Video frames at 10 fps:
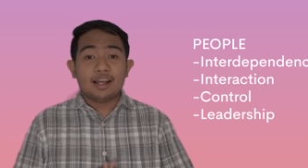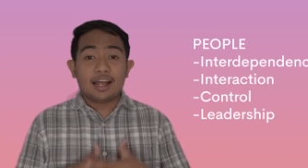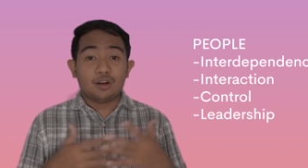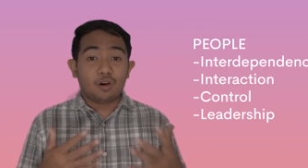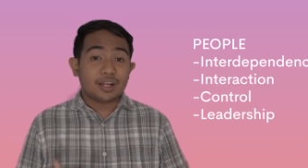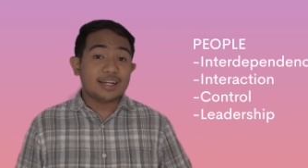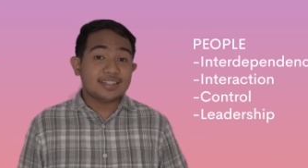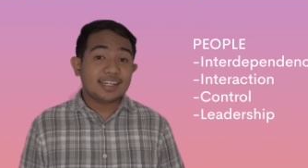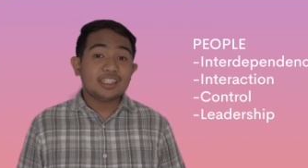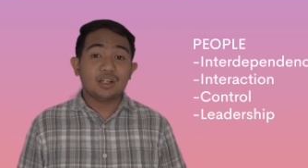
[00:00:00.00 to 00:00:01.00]
an
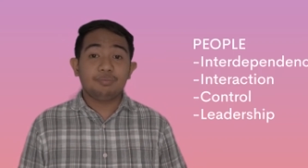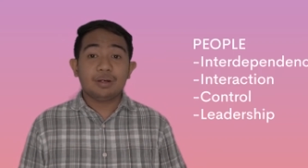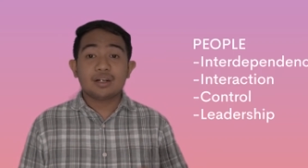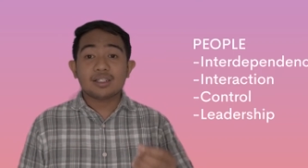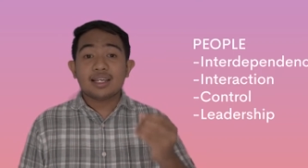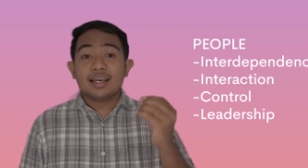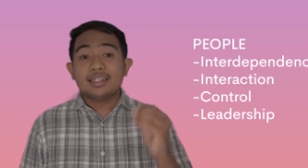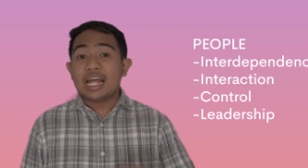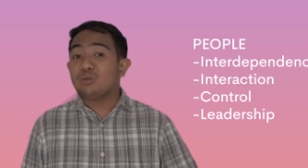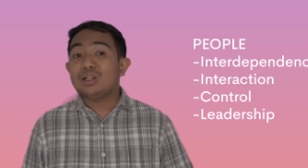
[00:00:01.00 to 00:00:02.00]
organization because
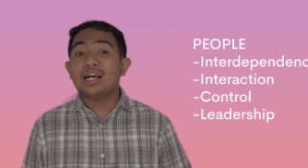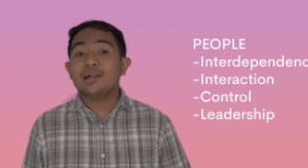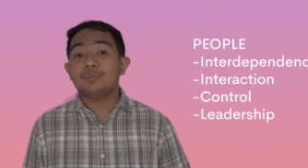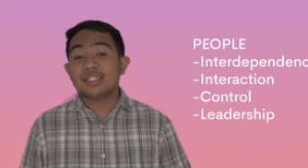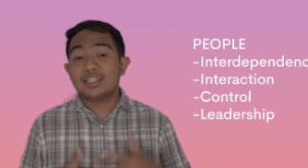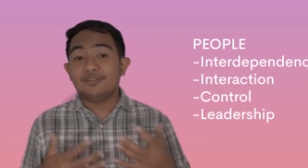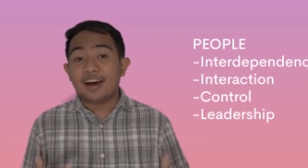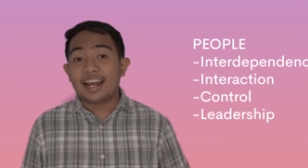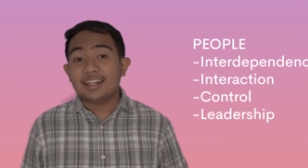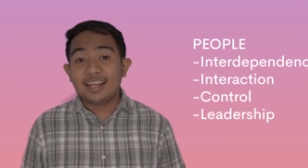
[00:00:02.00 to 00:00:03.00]
that will help us
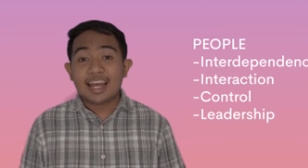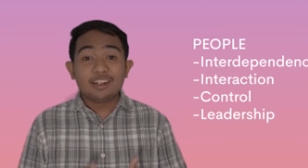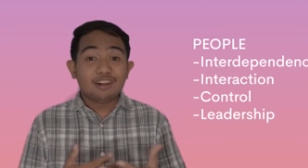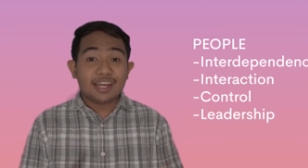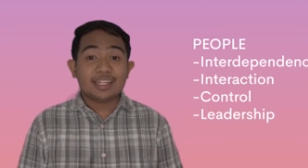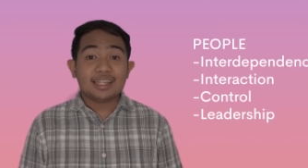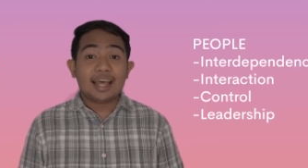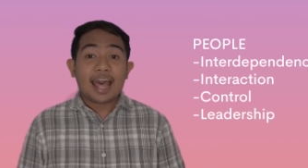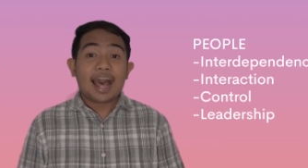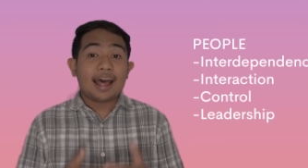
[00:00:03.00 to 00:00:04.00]
define and create
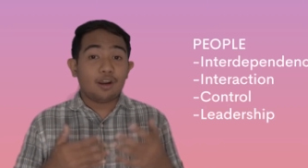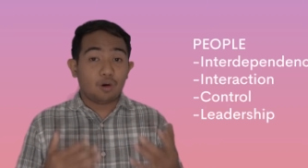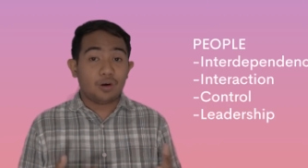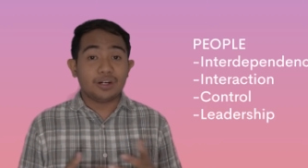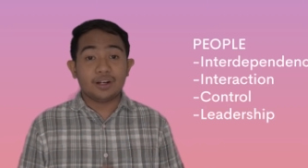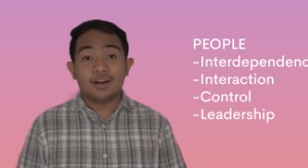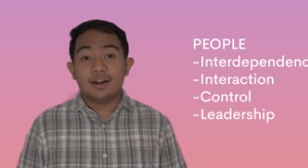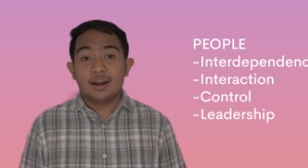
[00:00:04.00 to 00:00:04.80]
an org.